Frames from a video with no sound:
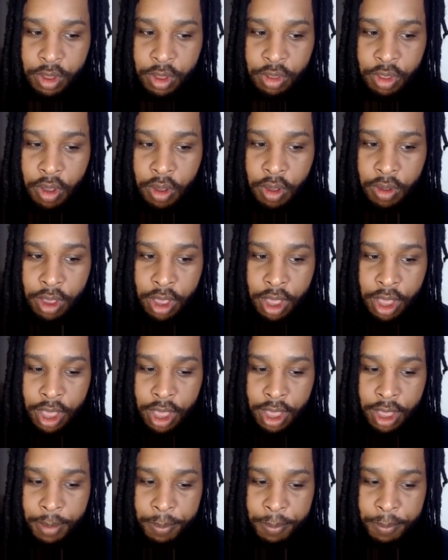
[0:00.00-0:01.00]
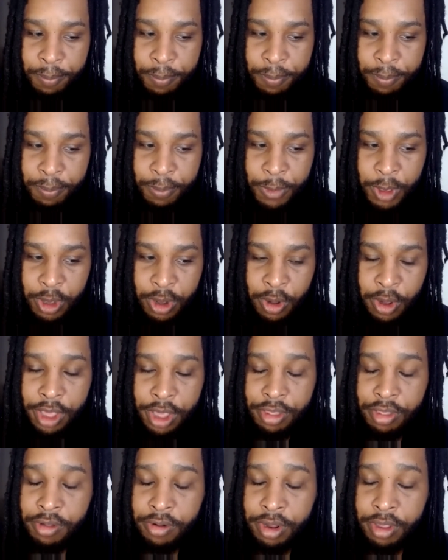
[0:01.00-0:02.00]
long um, you know
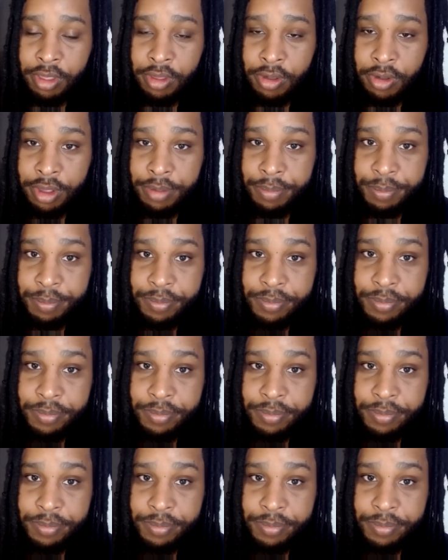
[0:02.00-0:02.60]
history to it.